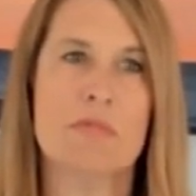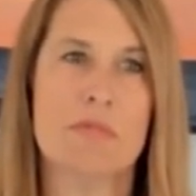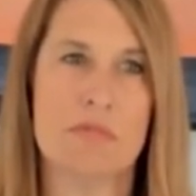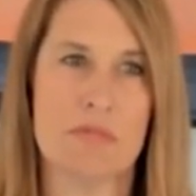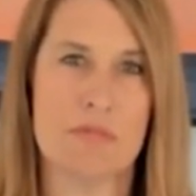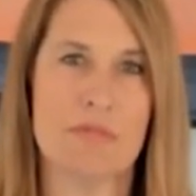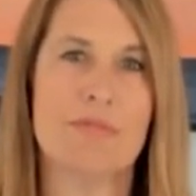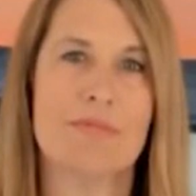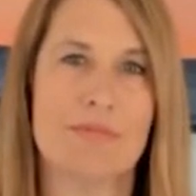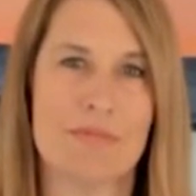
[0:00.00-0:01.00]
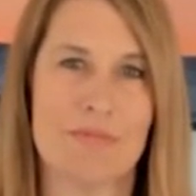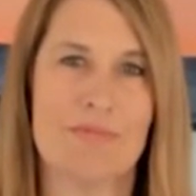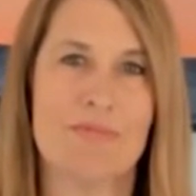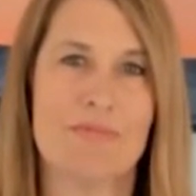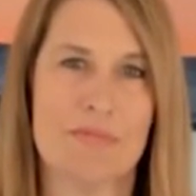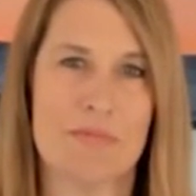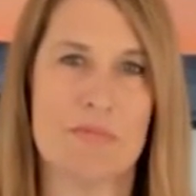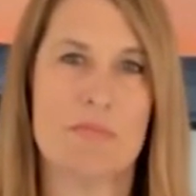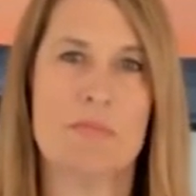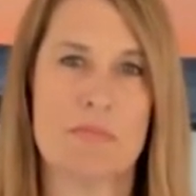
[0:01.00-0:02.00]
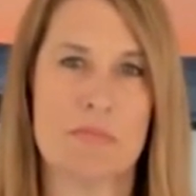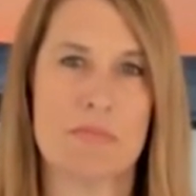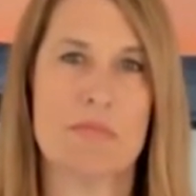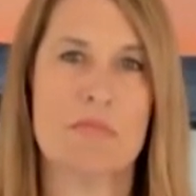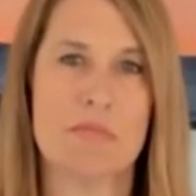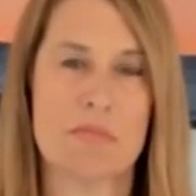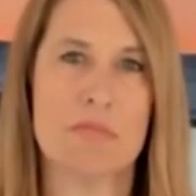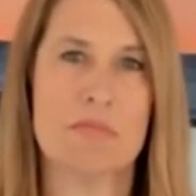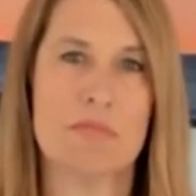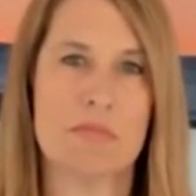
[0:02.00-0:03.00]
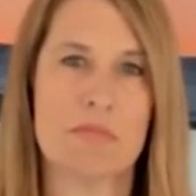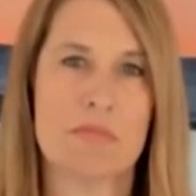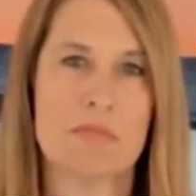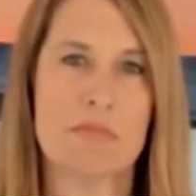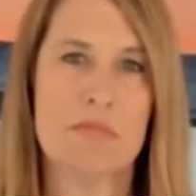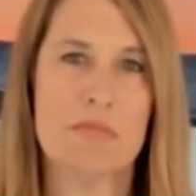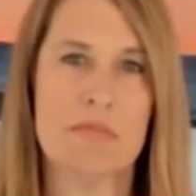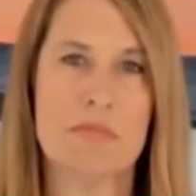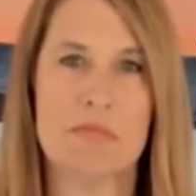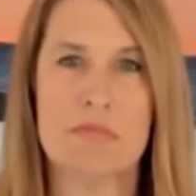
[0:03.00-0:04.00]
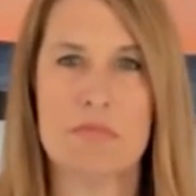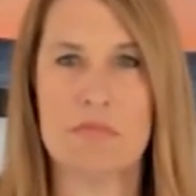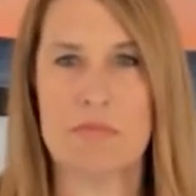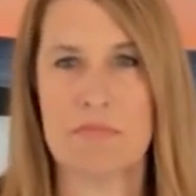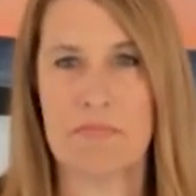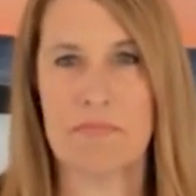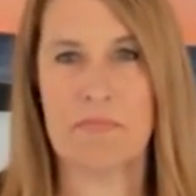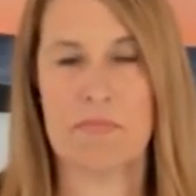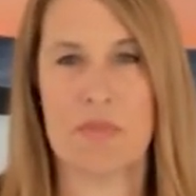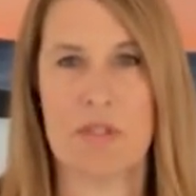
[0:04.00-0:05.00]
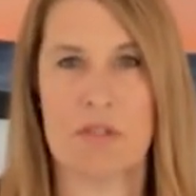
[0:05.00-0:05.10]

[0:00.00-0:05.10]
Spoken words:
No words are spoken by the person on screen.